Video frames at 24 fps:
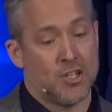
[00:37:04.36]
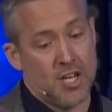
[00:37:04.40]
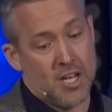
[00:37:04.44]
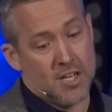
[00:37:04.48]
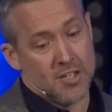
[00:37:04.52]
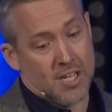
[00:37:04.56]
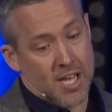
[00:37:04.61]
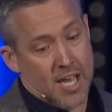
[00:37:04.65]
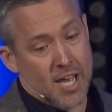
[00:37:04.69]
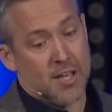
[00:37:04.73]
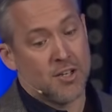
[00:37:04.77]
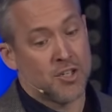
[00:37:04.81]
as
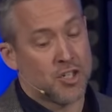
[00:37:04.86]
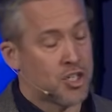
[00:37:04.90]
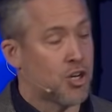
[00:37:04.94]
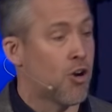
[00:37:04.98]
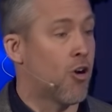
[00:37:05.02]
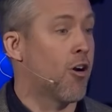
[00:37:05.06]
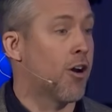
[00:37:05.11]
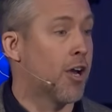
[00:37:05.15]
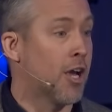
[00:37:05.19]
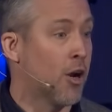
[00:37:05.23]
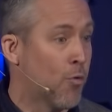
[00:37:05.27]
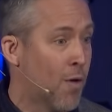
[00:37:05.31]
his kid's
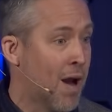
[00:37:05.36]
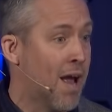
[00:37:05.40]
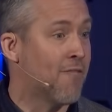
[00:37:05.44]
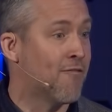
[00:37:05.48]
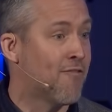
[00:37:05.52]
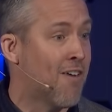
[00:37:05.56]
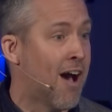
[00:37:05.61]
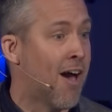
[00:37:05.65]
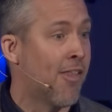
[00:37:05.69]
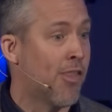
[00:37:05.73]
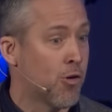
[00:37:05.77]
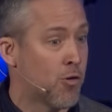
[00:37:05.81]
surrogate
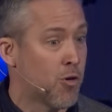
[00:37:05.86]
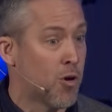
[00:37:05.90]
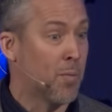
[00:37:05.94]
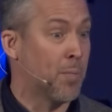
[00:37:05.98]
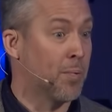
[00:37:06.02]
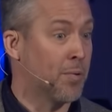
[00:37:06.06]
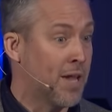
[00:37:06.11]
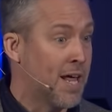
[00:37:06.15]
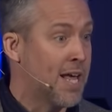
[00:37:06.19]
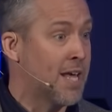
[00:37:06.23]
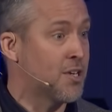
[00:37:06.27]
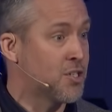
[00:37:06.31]
grandfather to
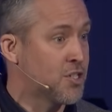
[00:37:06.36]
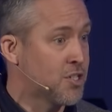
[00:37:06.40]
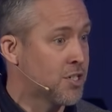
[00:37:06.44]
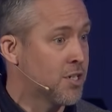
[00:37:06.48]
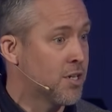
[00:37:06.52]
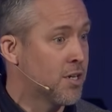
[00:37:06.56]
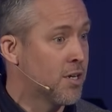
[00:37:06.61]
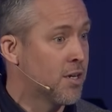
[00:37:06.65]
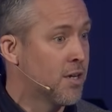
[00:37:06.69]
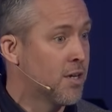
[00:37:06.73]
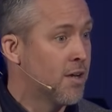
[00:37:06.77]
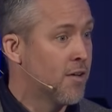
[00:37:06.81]
replace
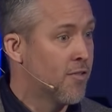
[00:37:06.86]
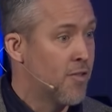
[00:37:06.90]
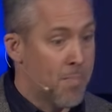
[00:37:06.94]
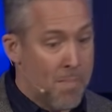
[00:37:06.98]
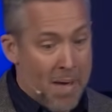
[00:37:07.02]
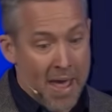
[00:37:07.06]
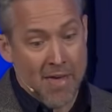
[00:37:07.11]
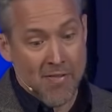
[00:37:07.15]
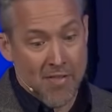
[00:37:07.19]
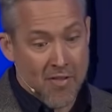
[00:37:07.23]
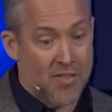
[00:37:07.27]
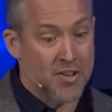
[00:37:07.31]
the
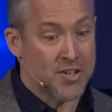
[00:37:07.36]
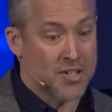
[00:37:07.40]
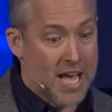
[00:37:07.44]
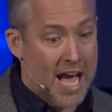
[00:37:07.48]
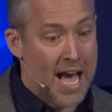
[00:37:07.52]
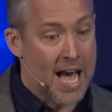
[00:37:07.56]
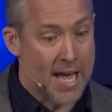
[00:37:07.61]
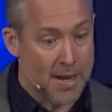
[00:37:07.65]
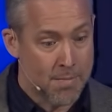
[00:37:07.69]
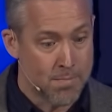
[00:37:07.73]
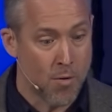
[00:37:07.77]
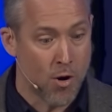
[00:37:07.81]
man that this
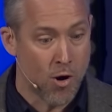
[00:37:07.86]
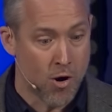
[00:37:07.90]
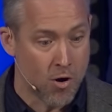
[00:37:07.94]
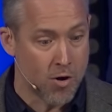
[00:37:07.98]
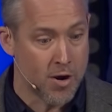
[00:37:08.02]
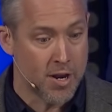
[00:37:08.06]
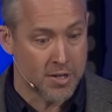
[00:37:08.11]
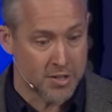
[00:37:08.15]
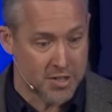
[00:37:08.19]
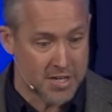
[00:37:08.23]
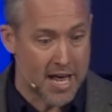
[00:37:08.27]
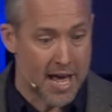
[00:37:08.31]
guy had
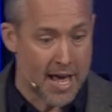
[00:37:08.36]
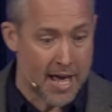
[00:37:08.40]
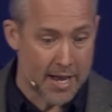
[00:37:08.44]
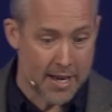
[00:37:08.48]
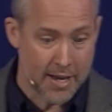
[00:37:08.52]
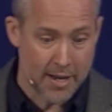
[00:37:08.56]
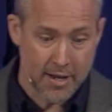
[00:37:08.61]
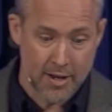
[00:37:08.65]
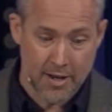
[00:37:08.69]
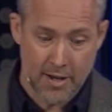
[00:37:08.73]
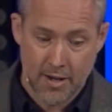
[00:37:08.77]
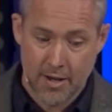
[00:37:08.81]
murdered, his
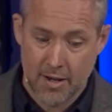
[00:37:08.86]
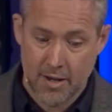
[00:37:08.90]
dad.